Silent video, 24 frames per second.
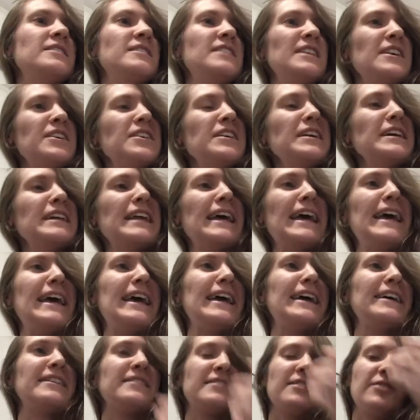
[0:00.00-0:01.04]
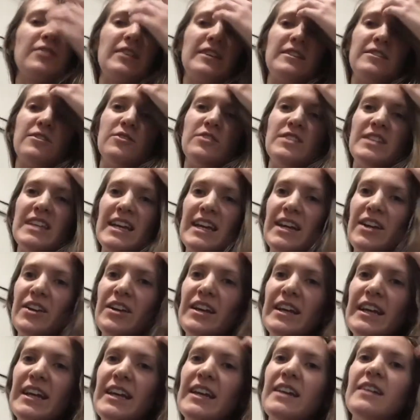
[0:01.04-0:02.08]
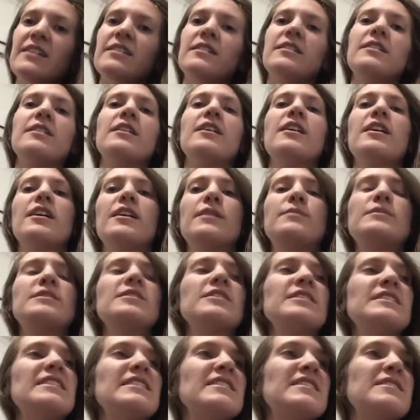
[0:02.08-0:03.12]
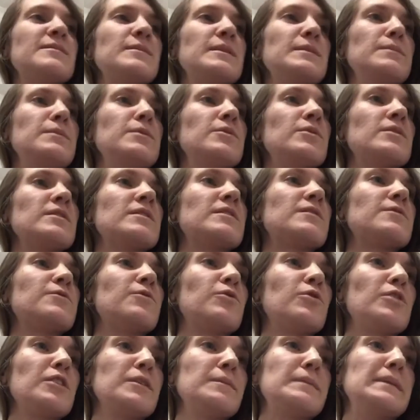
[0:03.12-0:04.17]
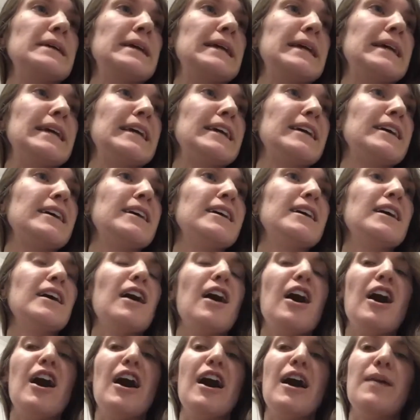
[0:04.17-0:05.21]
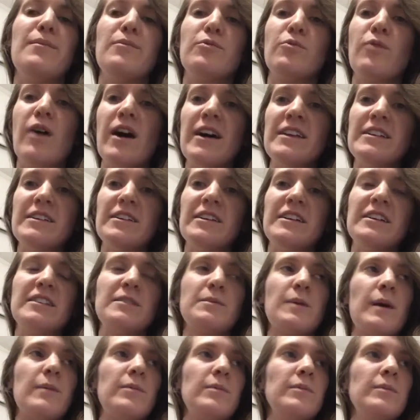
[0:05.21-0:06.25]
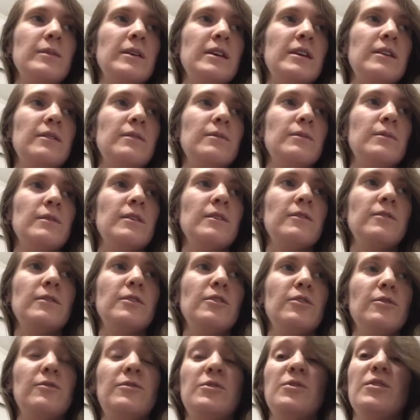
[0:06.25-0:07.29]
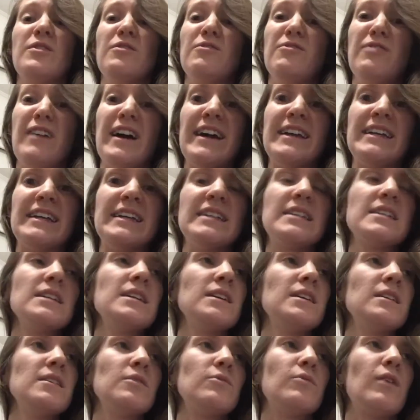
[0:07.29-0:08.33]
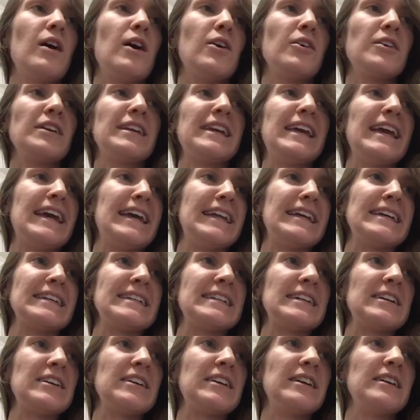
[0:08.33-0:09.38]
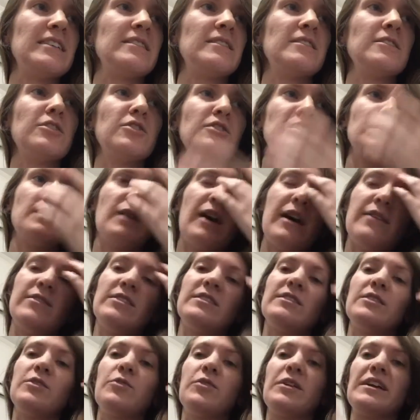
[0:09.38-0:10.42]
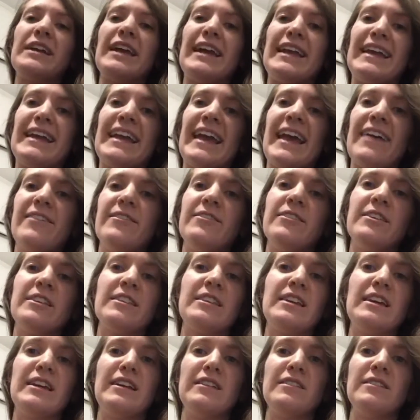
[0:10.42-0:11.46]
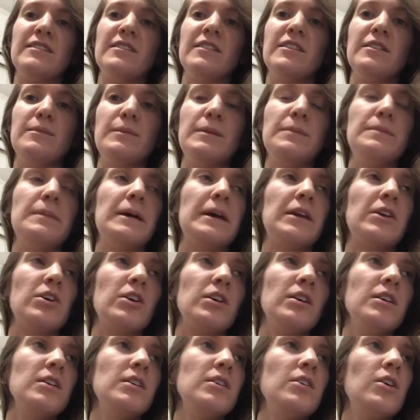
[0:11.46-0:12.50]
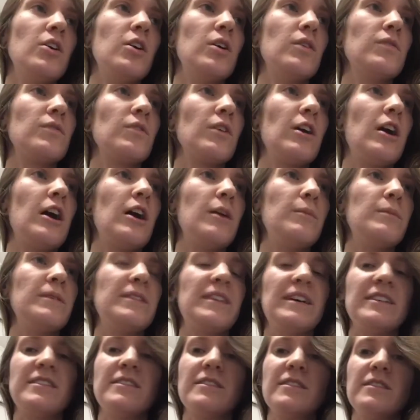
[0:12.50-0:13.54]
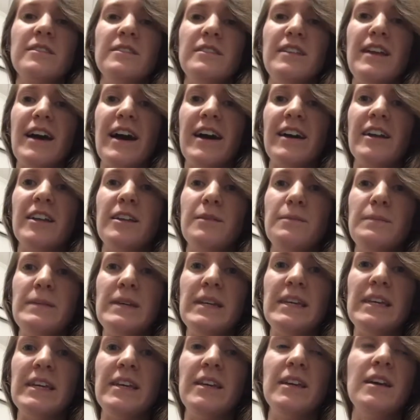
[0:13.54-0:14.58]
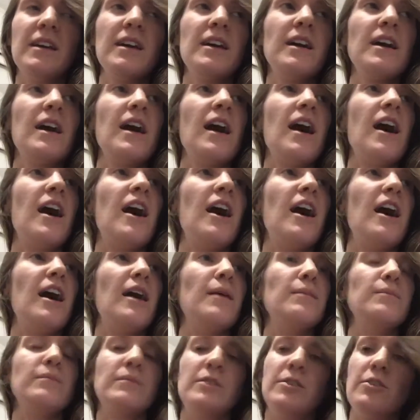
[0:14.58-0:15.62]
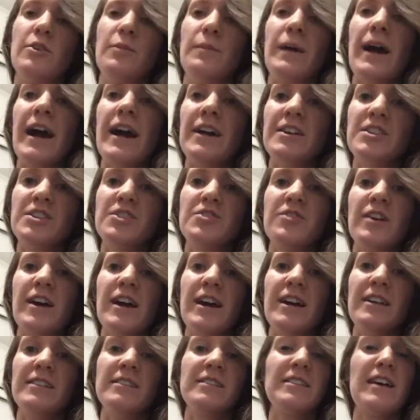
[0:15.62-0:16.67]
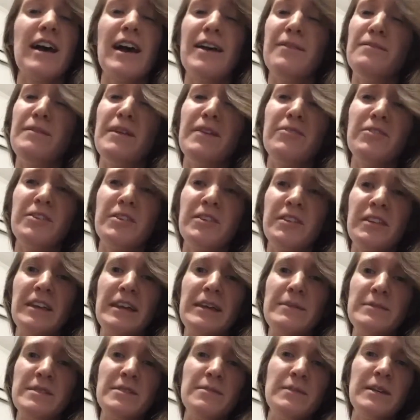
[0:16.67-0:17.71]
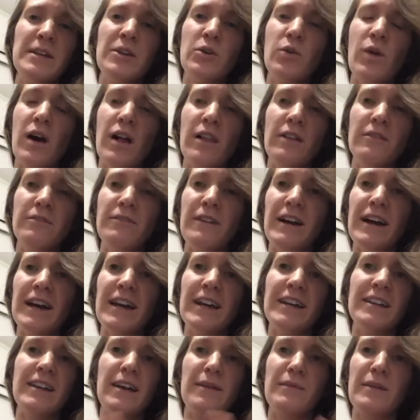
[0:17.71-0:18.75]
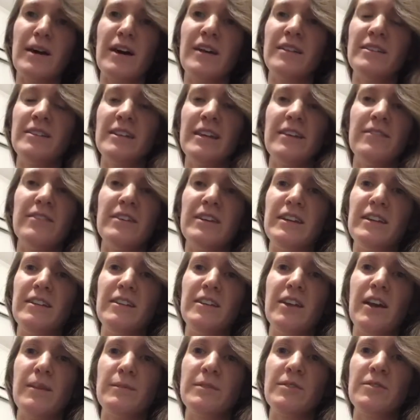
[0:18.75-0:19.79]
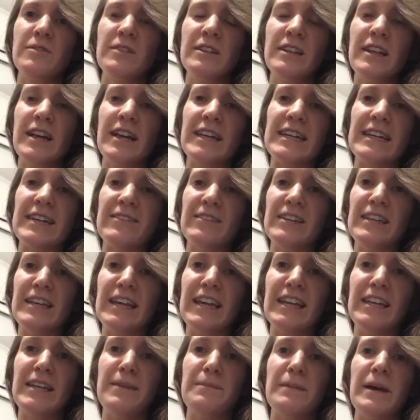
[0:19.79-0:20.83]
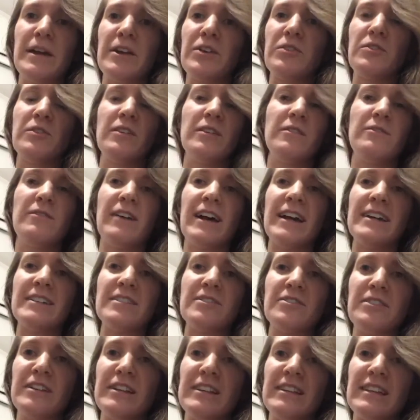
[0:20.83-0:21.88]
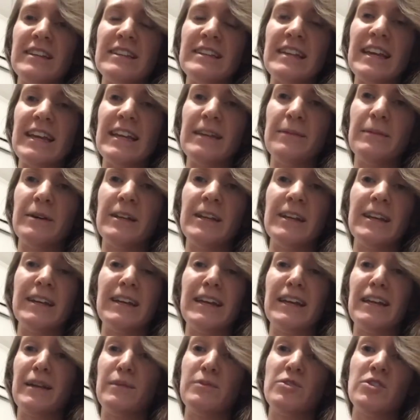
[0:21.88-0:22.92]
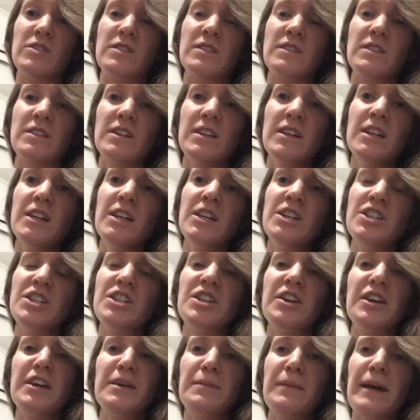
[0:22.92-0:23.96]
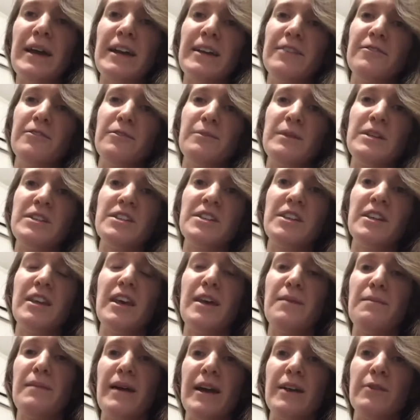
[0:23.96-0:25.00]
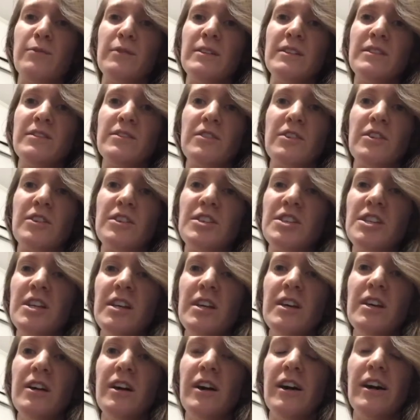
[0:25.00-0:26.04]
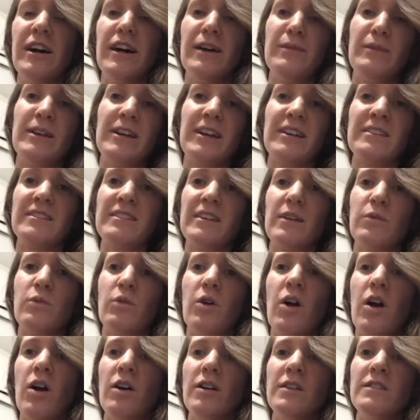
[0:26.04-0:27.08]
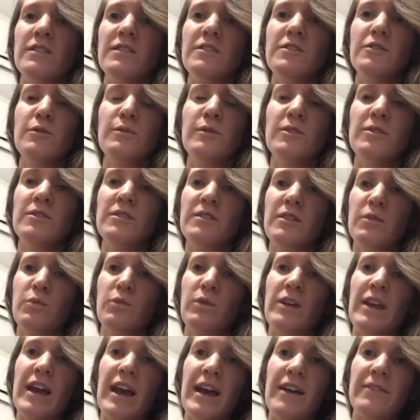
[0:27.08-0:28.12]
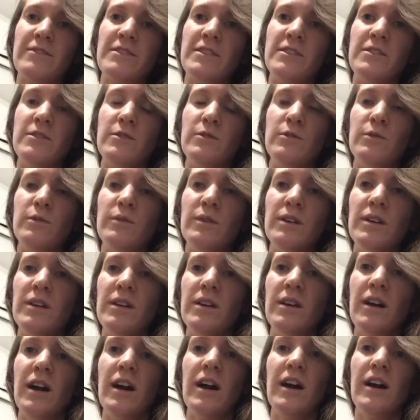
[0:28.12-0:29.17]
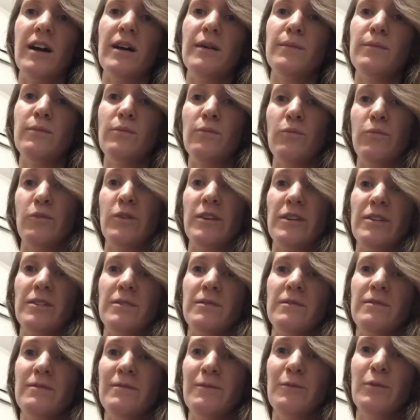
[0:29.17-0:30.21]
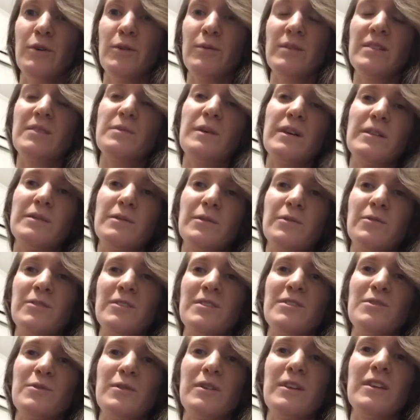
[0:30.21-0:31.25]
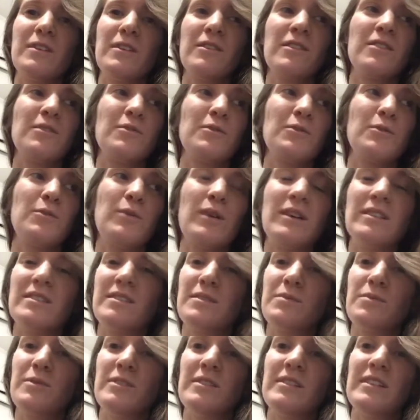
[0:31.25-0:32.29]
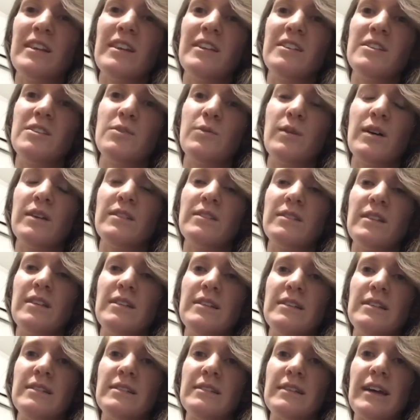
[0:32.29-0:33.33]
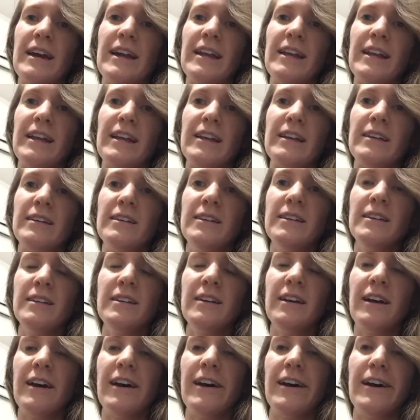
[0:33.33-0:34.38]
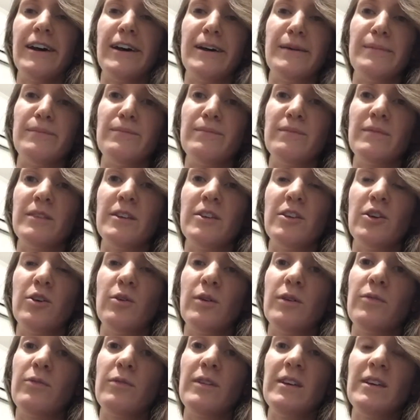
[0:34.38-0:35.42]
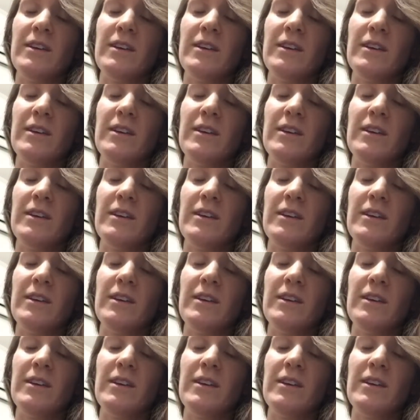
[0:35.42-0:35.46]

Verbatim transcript: Dairy and eggs. Okay, so dairy, um, dairy tends to be mucus forming. Um, raw dairy is probably, you know, if you can find it. Raw organic dairy is, you know, obviously organic, everything is going to be better overall, but that's not going to be, um, you know, pasteurized. I'm never claimed to be qualified. I'm not giving, I'm certainly not giving any medical advice or anything to anybody. Again, I'm just sharing my information and my research. Um, like I said, we're all consumers and we have to, um, we're, we're responsible for sorting through what's presented to us and deciding, um, you know, if